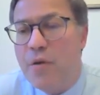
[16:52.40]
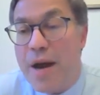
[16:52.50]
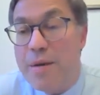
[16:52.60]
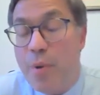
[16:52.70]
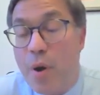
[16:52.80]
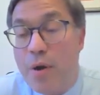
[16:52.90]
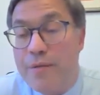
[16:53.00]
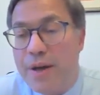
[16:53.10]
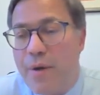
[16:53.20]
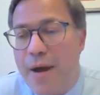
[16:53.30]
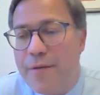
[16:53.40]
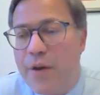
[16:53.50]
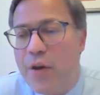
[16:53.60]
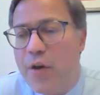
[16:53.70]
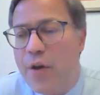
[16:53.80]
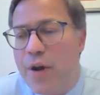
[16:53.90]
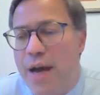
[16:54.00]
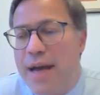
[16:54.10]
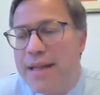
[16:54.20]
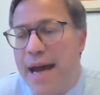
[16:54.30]
right part of the graph
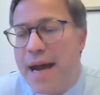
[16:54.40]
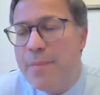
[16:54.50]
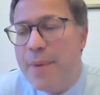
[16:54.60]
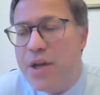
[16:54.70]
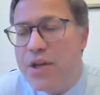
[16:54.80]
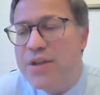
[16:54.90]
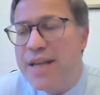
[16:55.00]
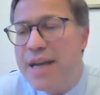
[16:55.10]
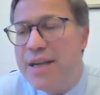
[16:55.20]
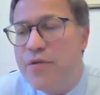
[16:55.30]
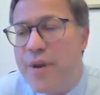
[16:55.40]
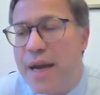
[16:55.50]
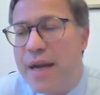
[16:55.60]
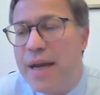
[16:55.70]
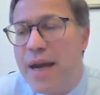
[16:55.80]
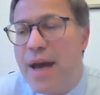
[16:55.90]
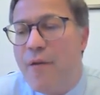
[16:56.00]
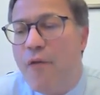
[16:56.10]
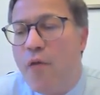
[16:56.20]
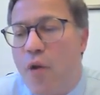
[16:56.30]
here that patients that drink
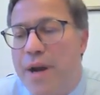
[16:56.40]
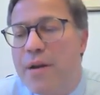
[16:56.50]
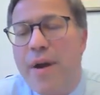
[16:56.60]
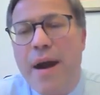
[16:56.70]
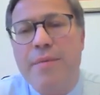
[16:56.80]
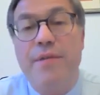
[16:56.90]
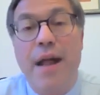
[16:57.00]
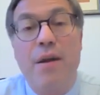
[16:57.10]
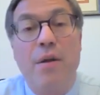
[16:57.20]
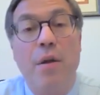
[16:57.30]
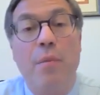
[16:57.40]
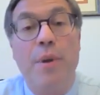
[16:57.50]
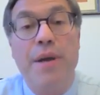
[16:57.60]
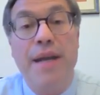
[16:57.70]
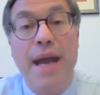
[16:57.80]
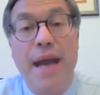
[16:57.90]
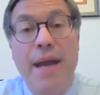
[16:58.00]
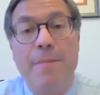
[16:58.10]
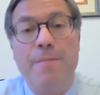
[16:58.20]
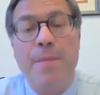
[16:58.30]
40 grams of alcohol per
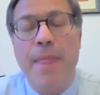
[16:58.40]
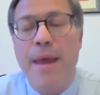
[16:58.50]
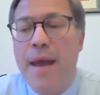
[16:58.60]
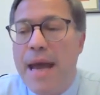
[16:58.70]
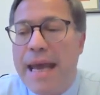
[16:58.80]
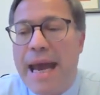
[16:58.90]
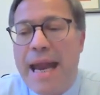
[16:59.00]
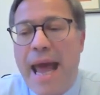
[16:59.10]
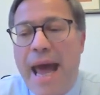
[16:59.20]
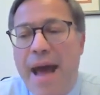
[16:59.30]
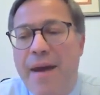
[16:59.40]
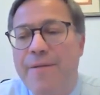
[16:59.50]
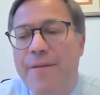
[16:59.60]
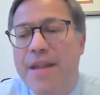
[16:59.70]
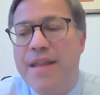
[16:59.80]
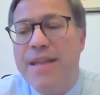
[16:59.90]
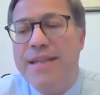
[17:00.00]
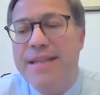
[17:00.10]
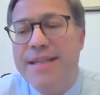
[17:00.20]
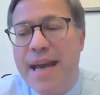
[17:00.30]
day can have
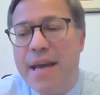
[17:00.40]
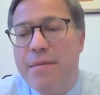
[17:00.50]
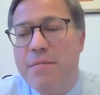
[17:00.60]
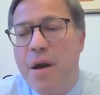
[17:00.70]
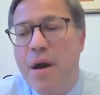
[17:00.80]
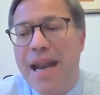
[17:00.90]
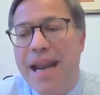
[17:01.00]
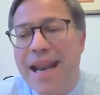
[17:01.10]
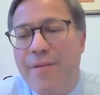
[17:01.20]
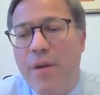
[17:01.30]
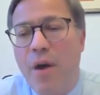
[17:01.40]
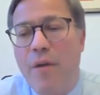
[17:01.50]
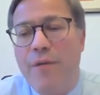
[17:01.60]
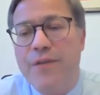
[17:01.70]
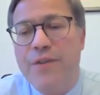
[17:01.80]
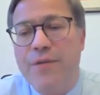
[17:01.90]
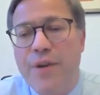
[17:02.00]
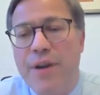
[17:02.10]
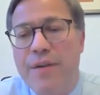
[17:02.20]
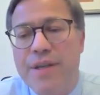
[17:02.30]
the same level of
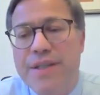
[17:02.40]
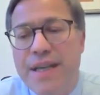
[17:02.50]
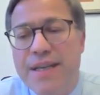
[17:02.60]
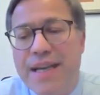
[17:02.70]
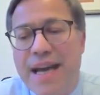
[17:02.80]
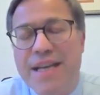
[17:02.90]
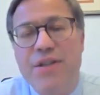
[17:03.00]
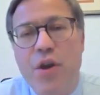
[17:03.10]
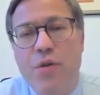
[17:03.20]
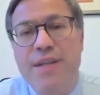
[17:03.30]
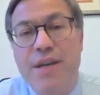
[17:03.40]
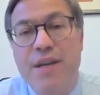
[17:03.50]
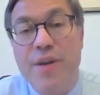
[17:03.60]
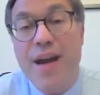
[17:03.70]
severe liver disease as those that